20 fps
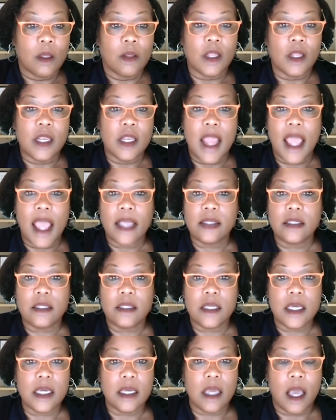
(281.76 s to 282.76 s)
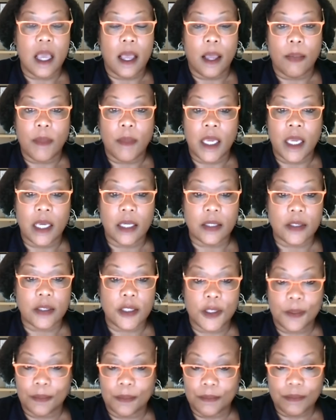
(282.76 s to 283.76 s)
The next thing
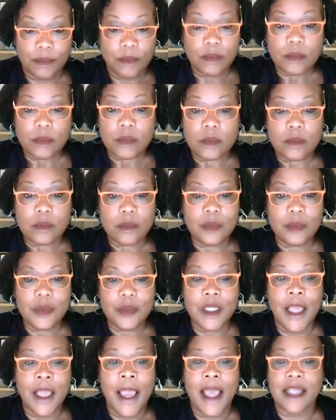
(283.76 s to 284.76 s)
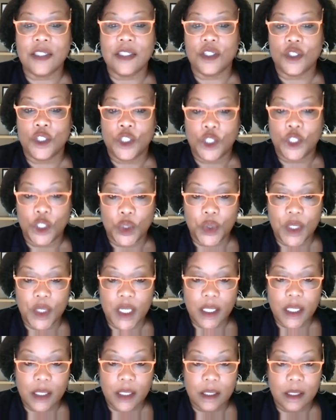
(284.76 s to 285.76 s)
is, as a
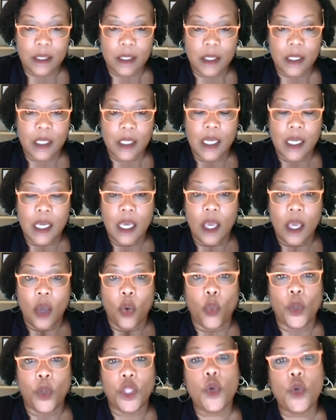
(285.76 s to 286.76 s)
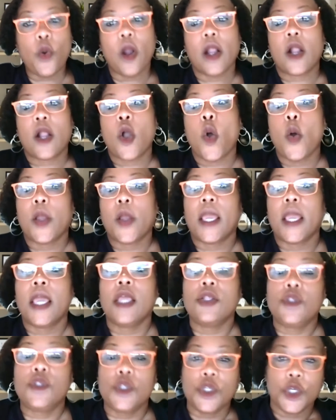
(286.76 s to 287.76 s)
student, when you are going
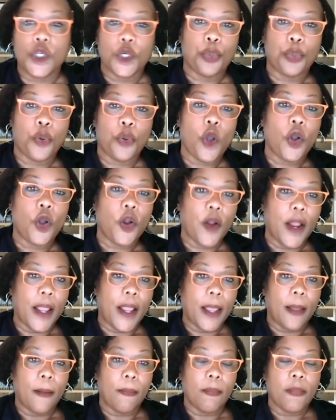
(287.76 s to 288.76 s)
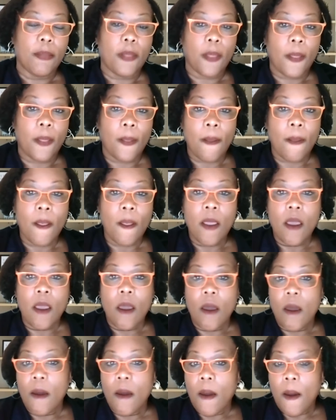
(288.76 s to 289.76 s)
into your program,
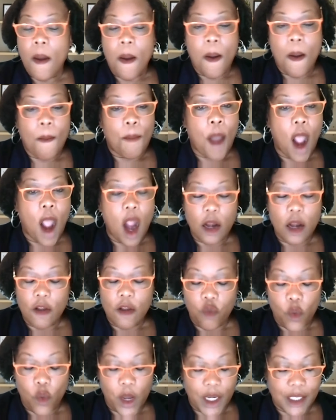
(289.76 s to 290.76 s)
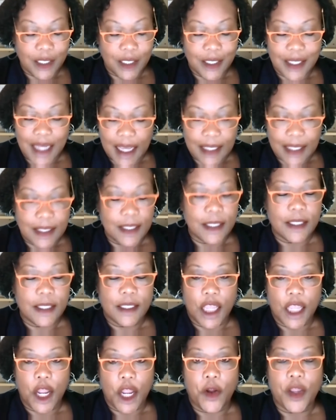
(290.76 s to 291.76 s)
part of what is
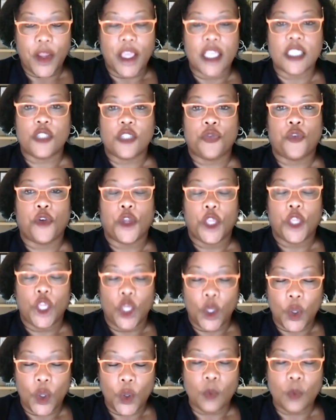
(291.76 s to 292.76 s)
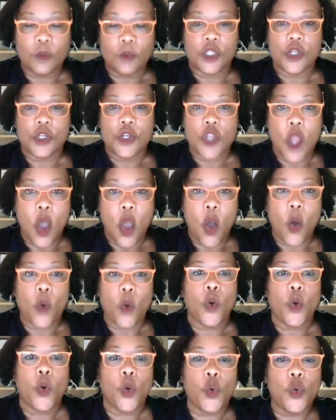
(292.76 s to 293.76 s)
necessary is for you to
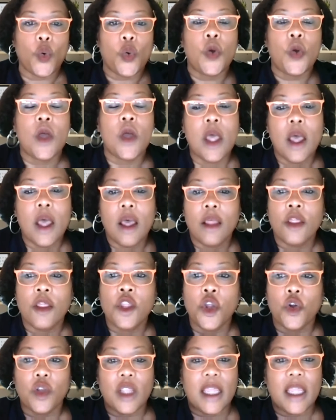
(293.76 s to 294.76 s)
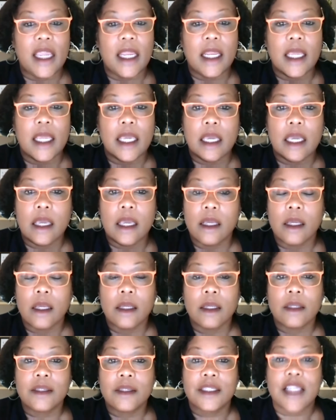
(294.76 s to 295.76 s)
know who your leading
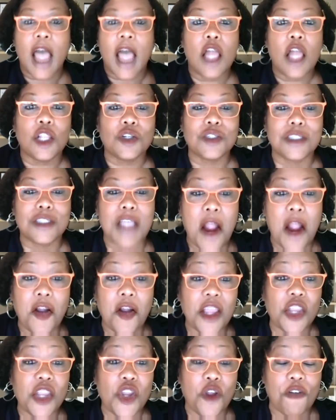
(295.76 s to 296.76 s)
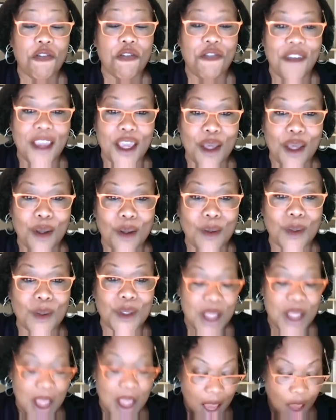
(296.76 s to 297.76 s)
scholars are in your
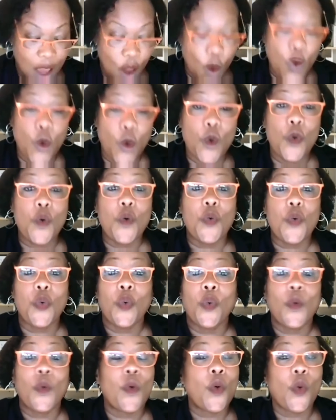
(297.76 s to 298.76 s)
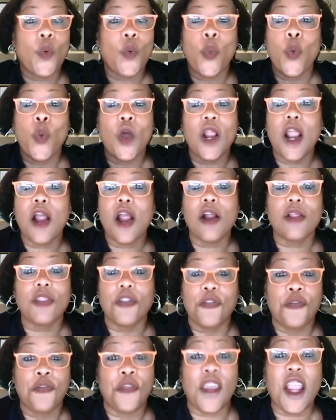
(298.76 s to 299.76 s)
field, what are
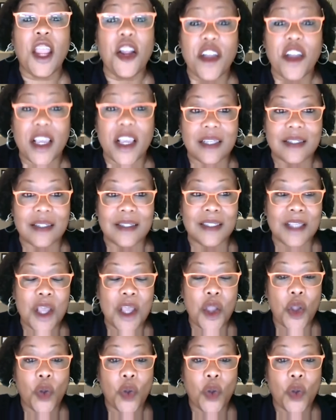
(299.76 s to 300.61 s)
the theories